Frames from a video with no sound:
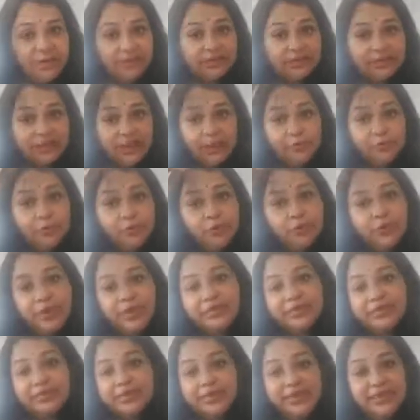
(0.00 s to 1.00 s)
Shampoo
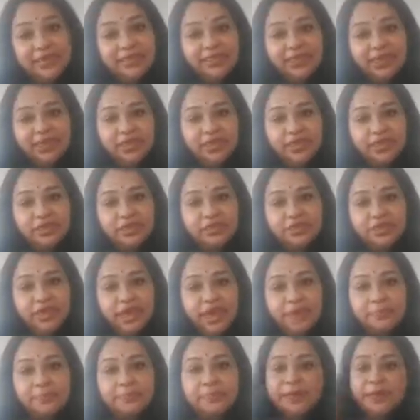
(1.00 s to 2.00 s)
can clean the hair
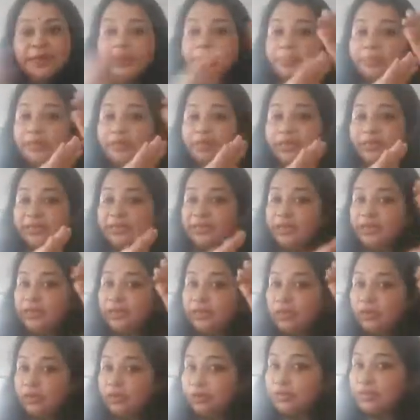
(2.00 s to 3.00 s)
shaft, but it
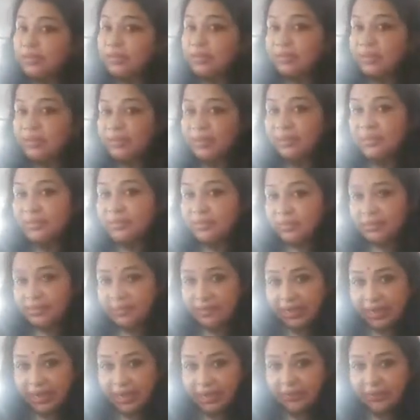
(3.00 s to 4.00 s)
cannot clean the
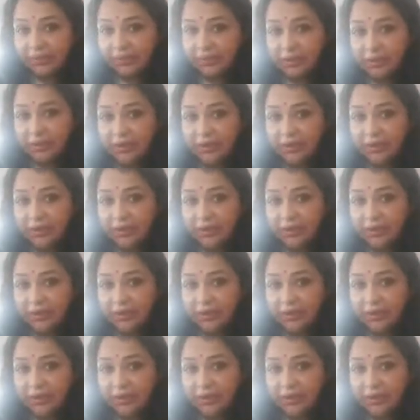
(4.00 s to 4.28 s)
scalp.